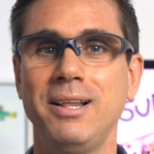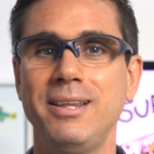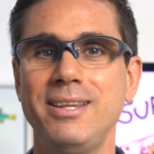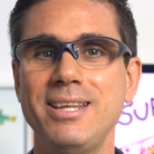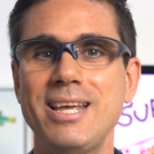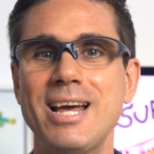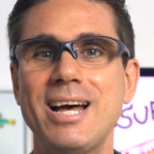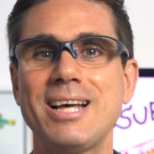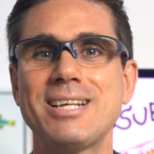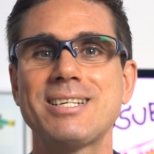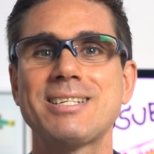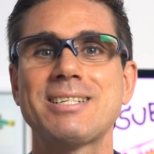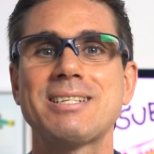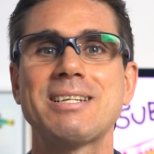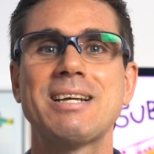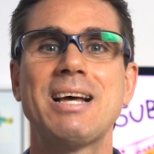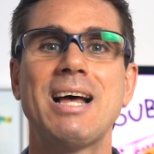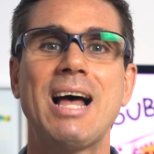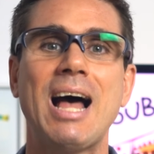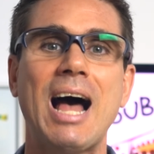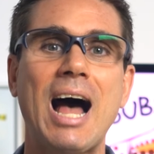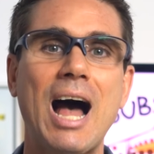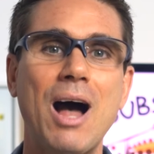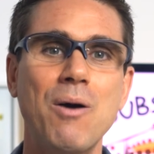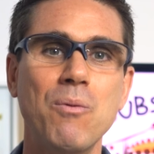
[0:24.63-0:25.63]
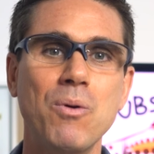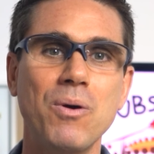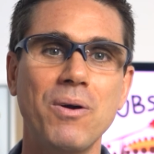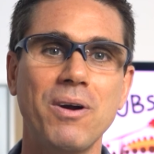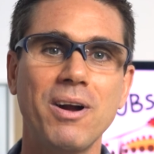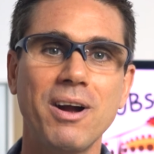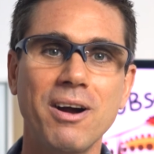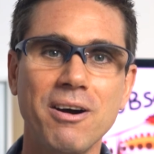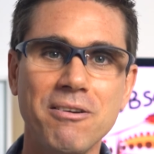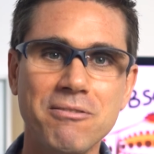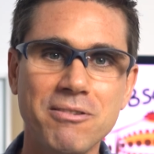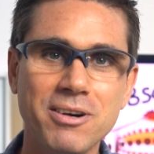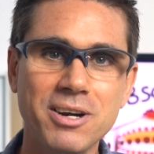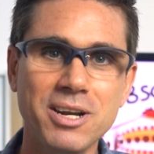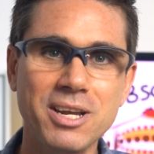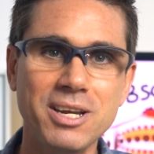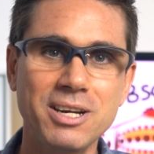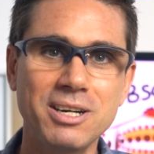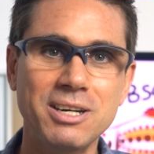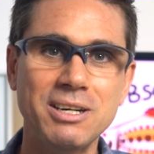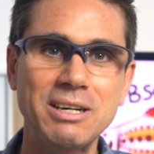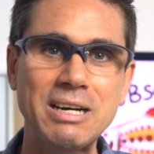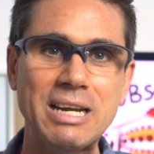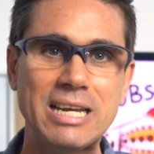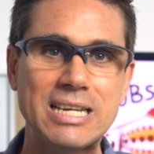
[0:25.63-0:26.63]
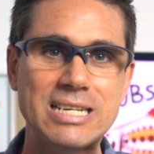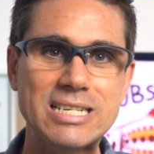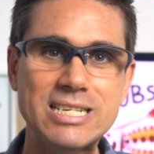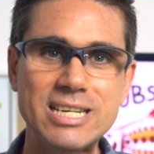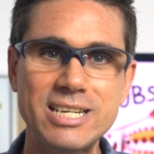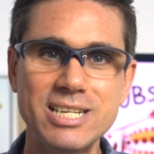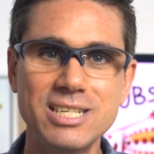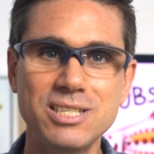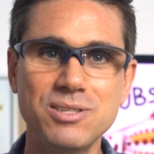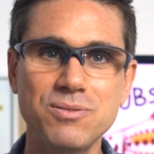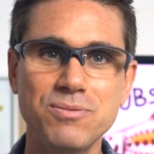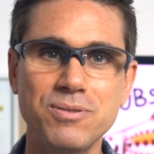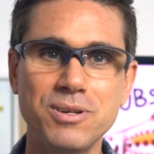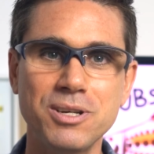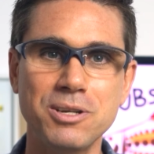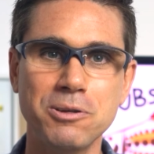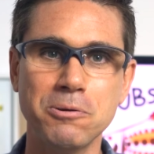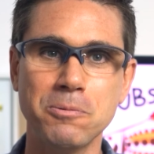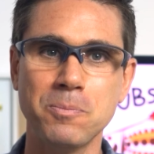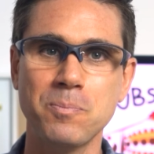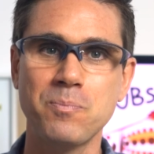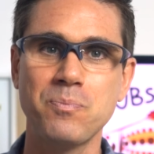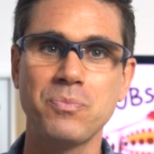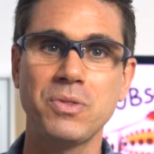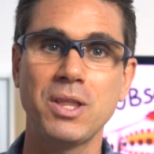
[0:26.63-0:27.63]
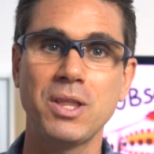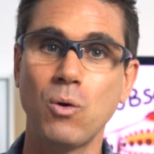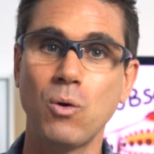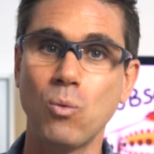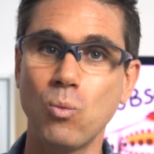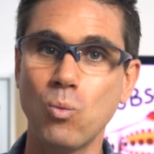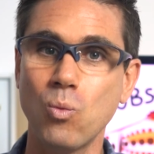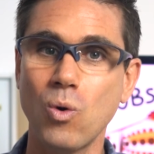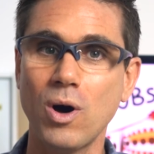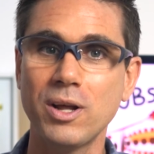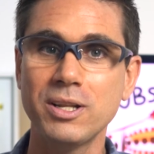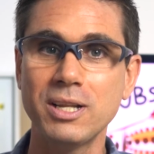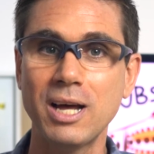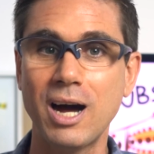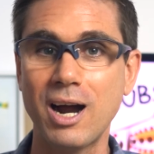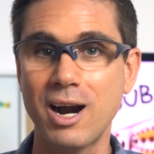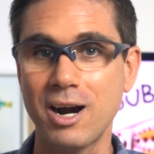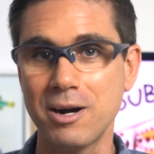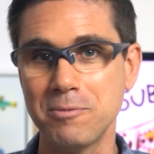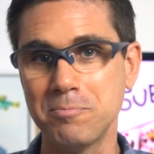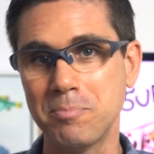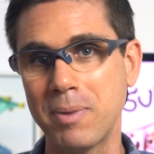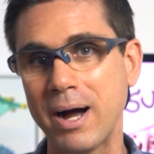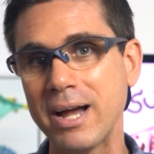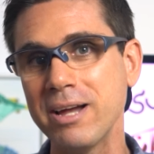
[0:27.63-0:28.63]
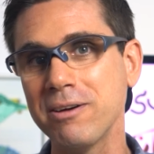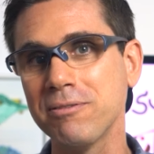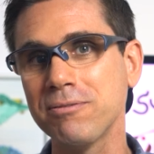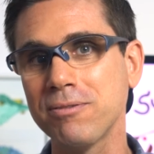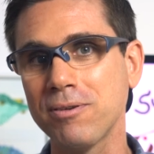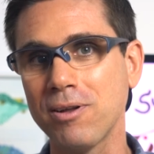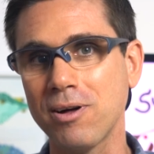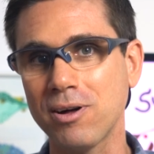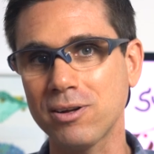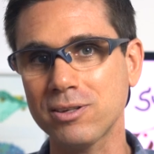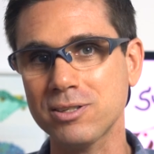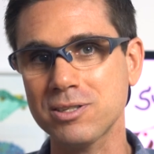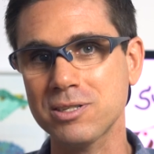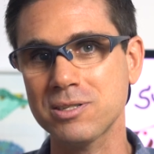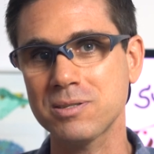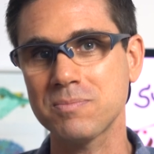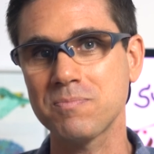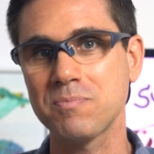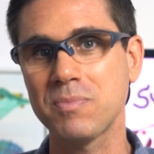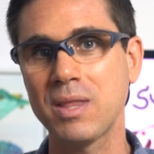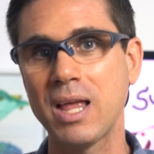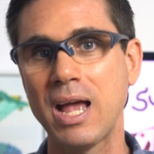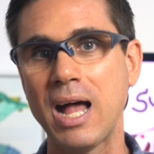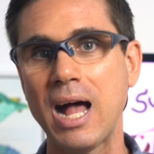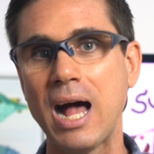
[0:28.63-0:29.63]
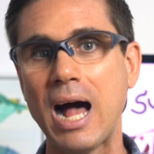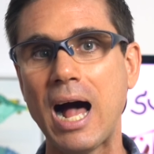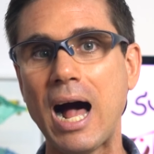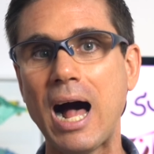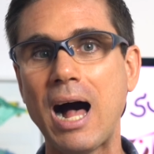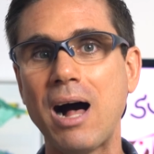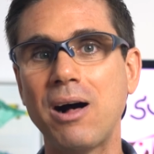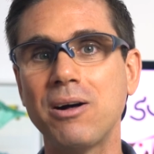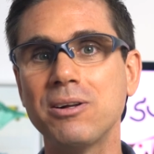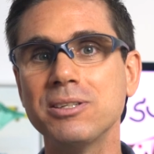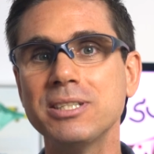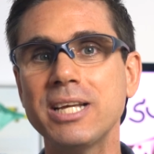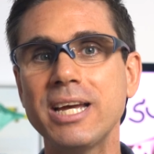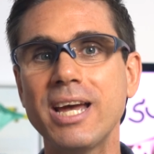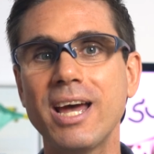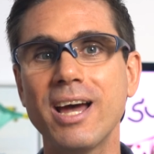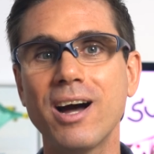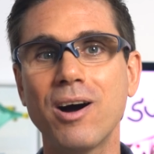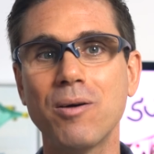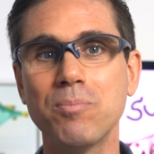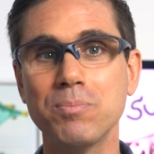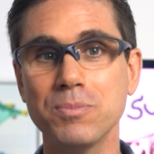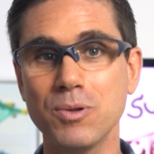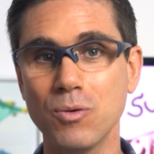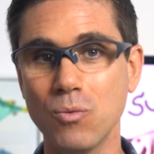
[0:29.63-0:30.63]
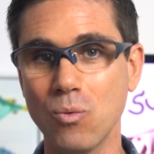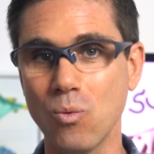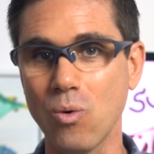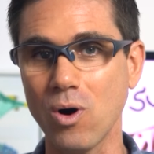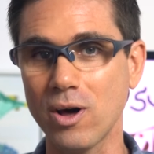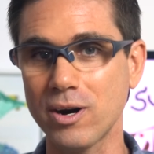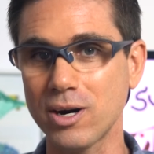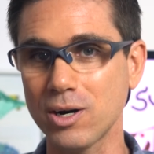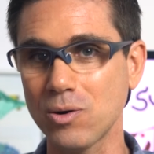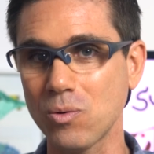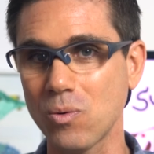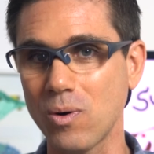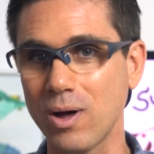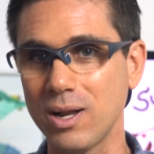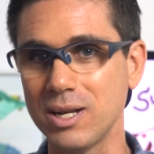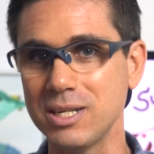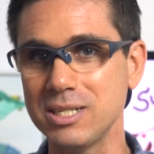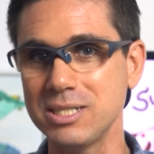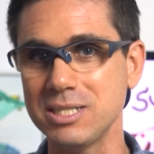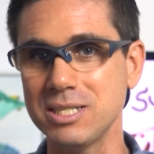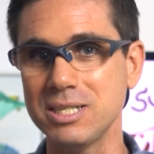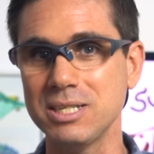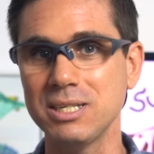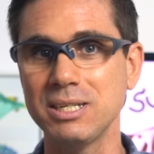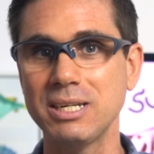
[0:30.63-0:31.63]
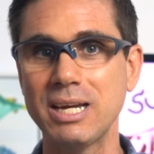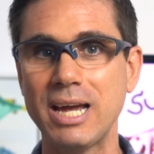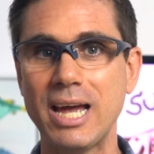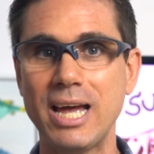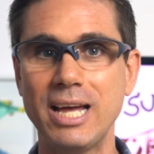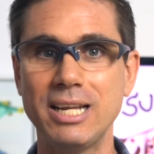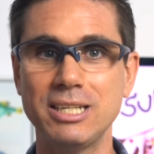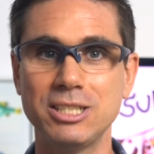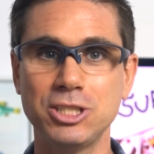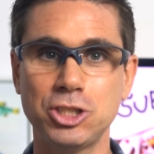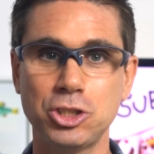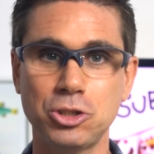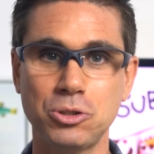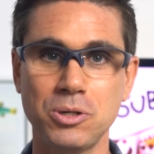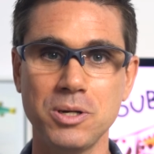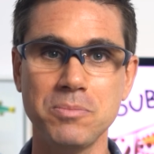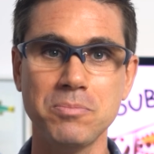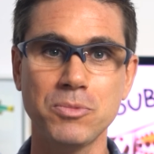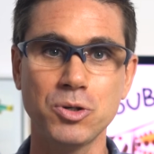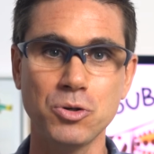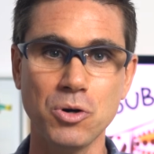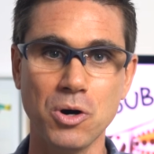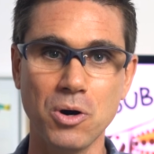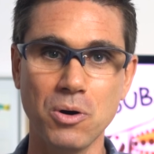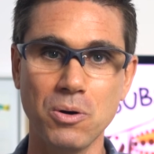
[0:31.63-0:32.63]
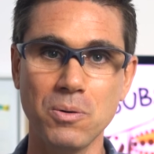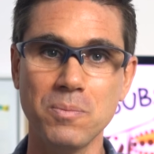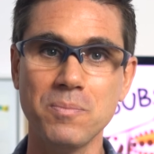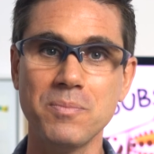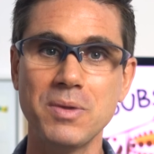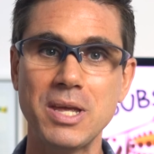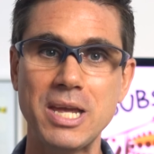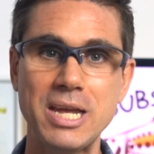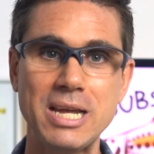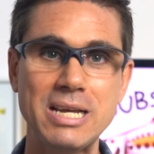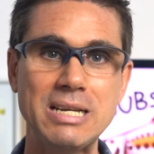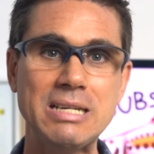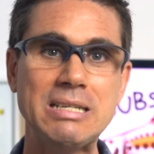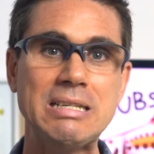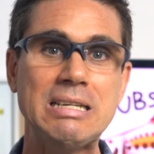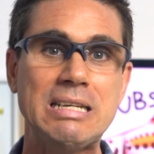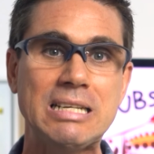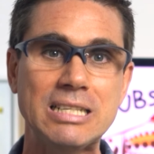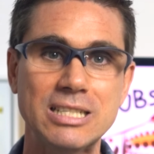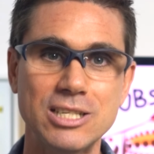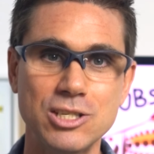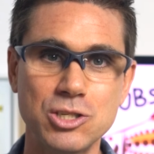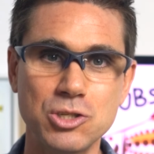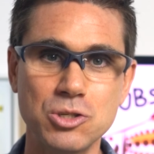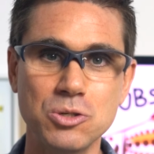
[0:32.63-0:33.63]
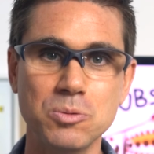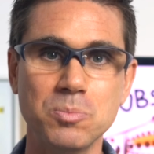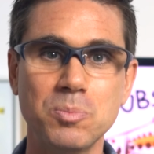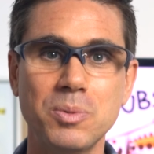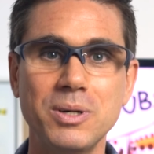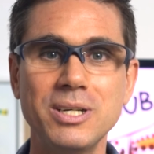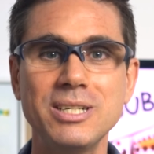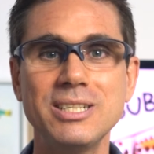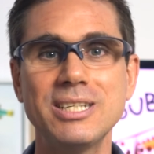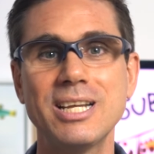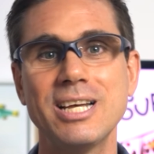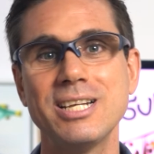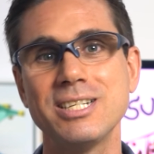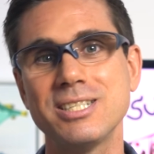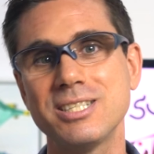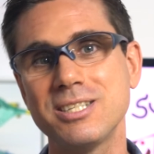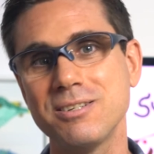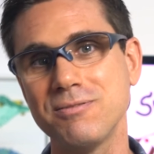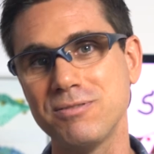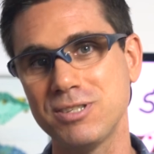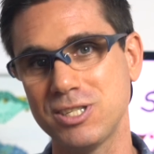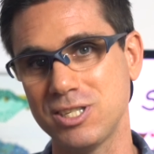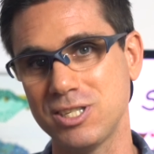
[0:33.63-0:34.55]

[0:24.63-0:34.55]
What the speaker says: Yes, I will cover here in this video what are bioflocs, how they help the water quality and shrimp grow in the super intensive